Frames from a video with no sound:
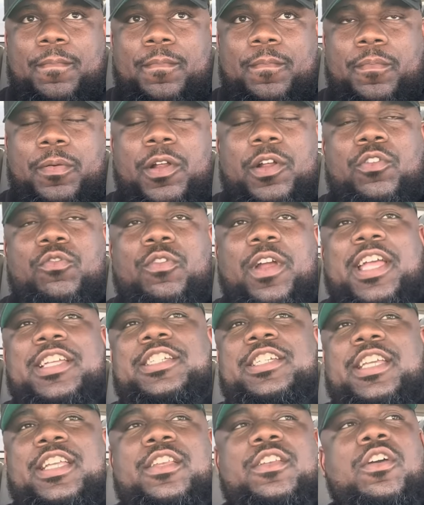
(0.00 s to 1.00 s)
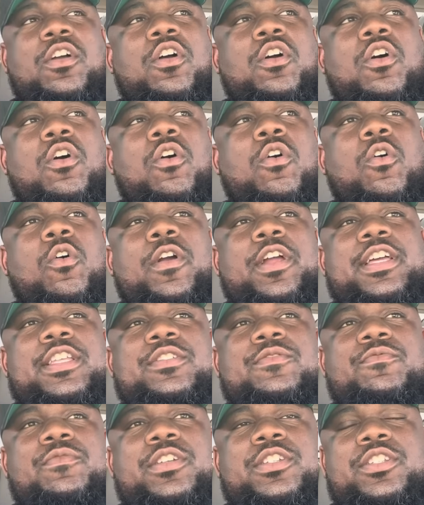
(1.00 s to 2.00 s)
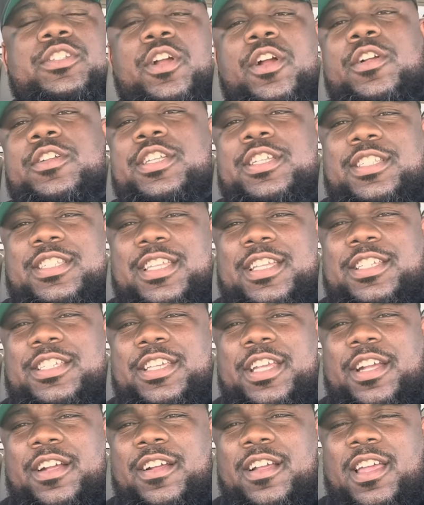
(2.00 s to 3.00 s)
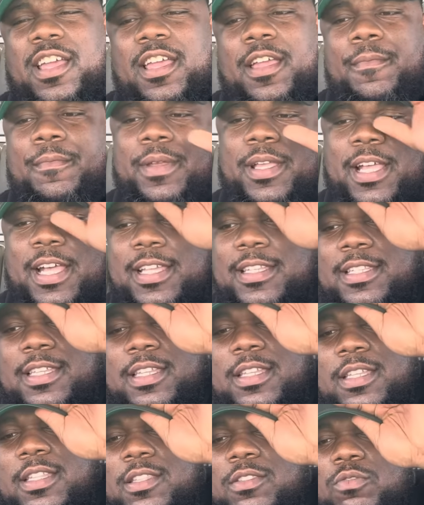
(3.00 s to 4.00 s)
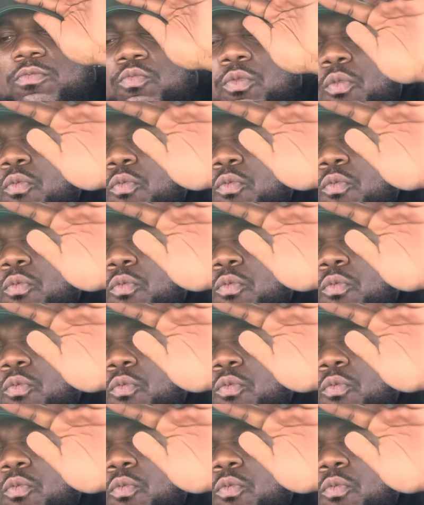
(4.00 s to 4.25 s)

progression or his resurgence this year because we